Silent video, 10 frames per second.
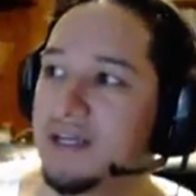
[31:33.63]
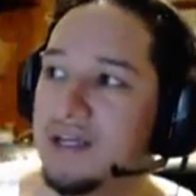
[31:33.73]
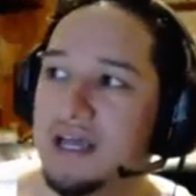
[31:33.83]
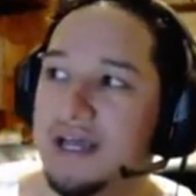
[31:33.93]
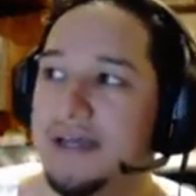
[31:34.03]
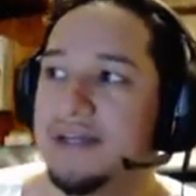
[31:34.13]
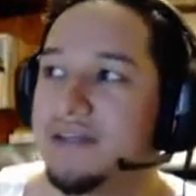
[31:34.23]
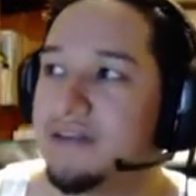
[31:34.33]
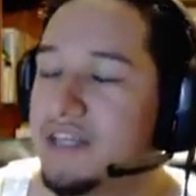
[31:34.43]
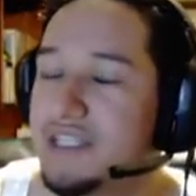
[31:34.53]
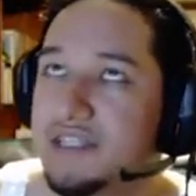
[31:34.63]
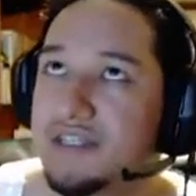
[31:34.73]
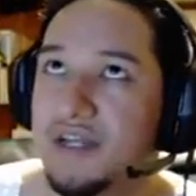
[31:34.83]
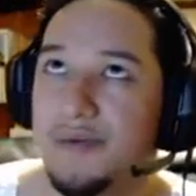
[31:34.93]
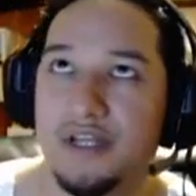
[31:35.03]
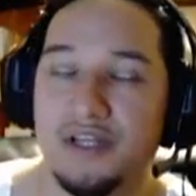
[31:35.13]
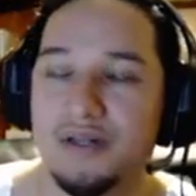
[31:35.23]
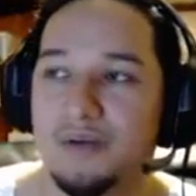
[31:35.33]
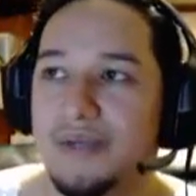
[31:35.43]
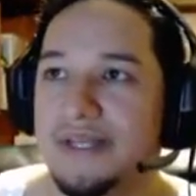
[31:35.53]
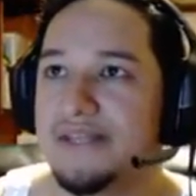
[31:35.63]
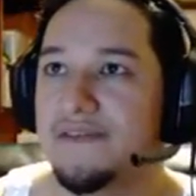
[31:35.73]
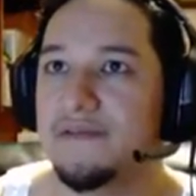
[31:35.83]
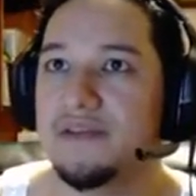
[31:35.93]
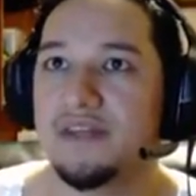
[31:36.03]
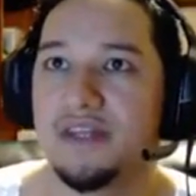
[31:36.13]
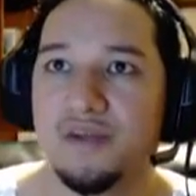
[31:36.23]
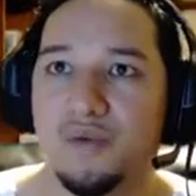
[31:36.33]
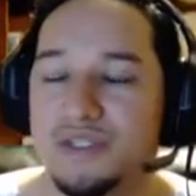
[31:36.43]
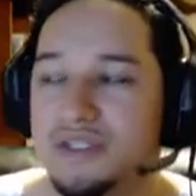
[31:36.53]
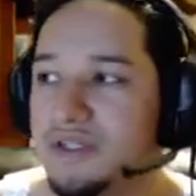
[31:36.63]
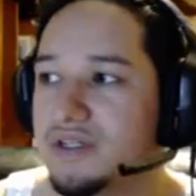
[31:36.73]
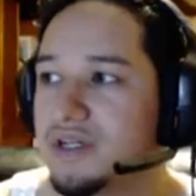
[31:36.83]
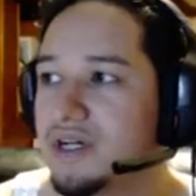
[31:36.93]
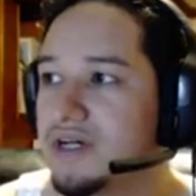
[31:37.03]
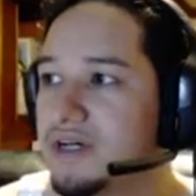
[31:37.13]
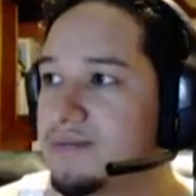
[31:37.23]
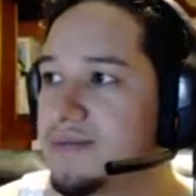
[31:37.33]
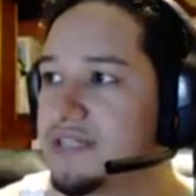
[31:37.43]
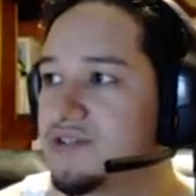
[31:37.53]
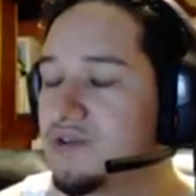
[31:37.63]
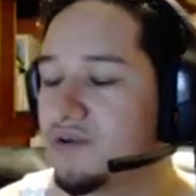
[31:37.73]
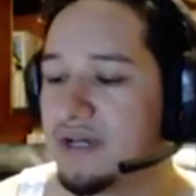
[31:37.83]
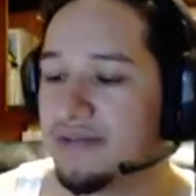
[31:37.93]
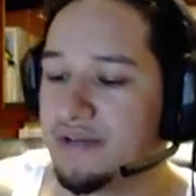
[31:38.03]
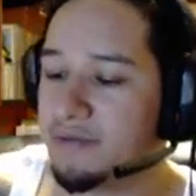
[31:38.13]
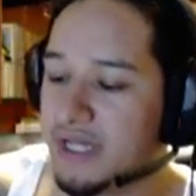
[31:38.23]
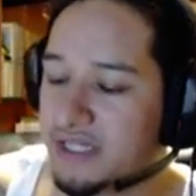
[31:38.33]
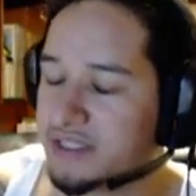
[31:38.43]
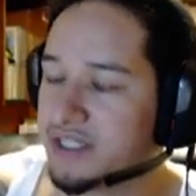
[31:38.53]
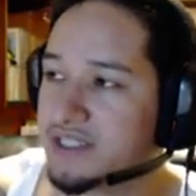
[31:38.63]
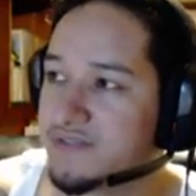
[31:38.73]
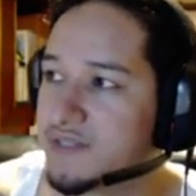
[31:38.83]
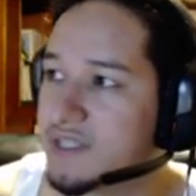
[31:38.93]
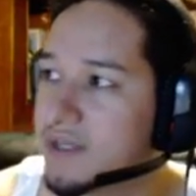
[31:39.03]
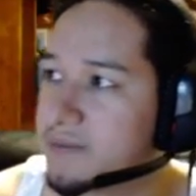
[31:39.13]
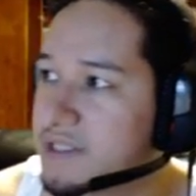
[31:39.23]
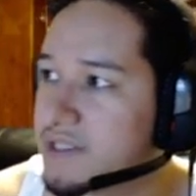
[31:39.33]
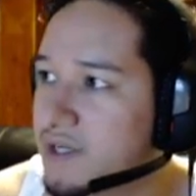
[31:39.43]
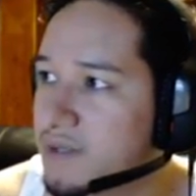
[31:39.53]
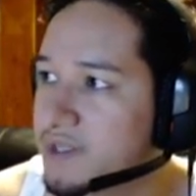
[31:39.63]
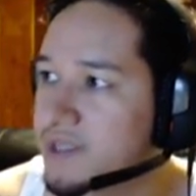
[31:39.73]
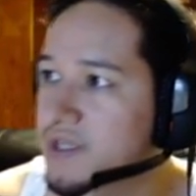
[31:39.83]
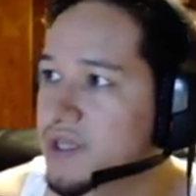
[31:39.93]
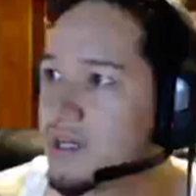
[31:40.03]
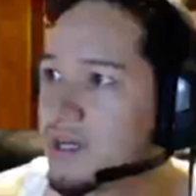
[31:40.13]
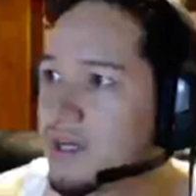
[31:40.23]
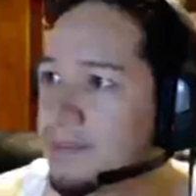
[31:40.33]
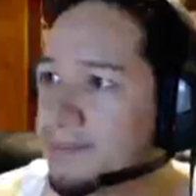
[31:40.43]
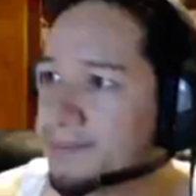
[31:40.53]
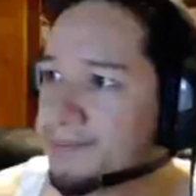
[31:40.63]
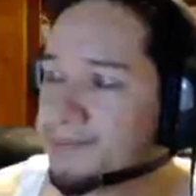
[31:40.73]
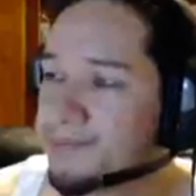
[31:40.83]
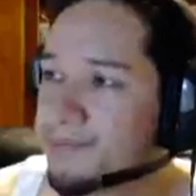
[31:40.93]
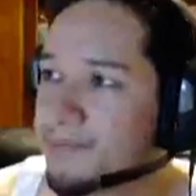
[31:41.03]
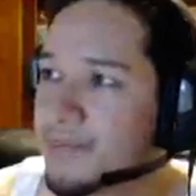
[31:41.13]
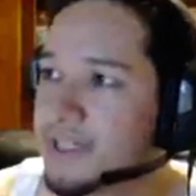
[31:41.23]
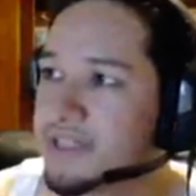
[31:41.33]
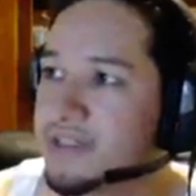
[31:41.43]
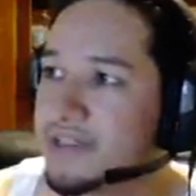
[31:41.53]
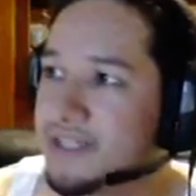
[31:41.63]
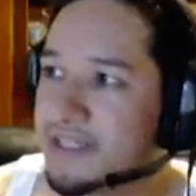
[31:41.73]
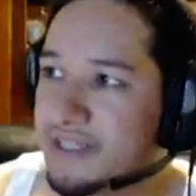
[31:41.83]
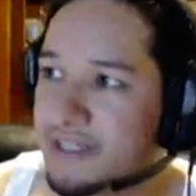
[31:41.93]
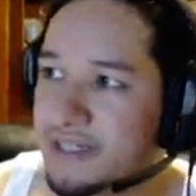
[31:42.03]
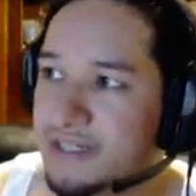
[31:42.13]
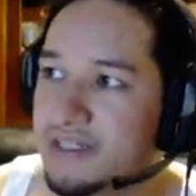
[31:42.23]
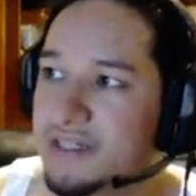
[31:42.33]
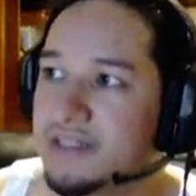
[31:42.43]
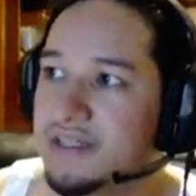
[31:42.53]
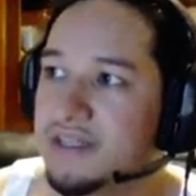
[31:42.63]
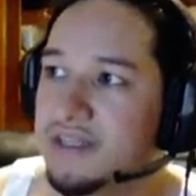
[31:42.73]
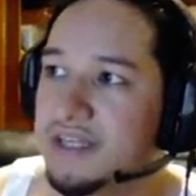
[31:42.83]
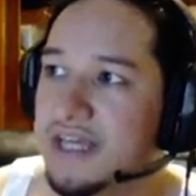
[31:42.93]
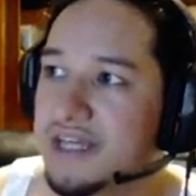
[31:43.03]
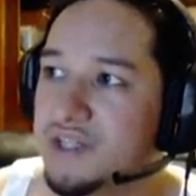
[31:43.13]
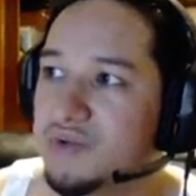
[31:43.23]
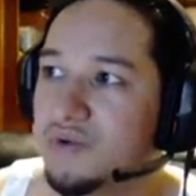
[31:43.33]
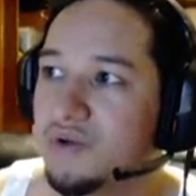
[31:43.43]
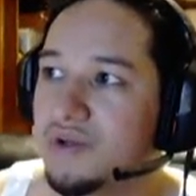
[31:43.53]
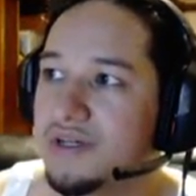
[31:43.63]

and this is gonna be a little bit different than the wizard, as you don't have any magic tests for the helmet on the armor, but the actual